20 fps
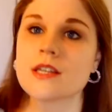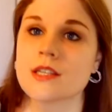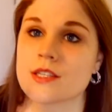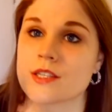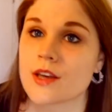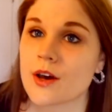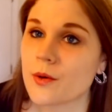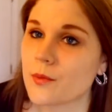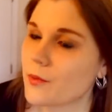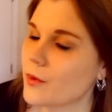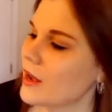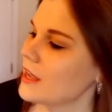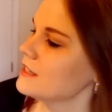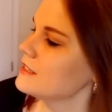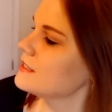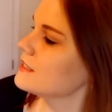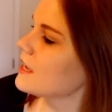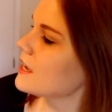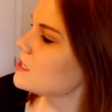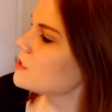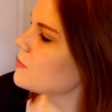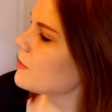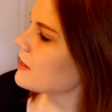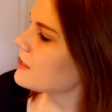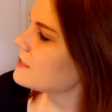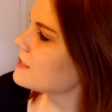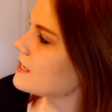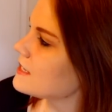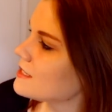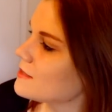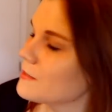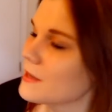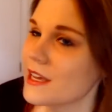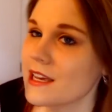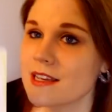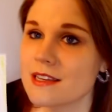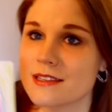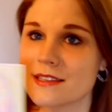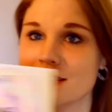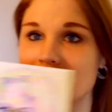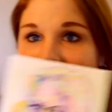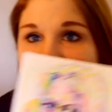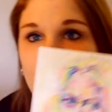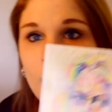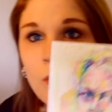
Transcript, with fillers: So what Sketchbox sends me is this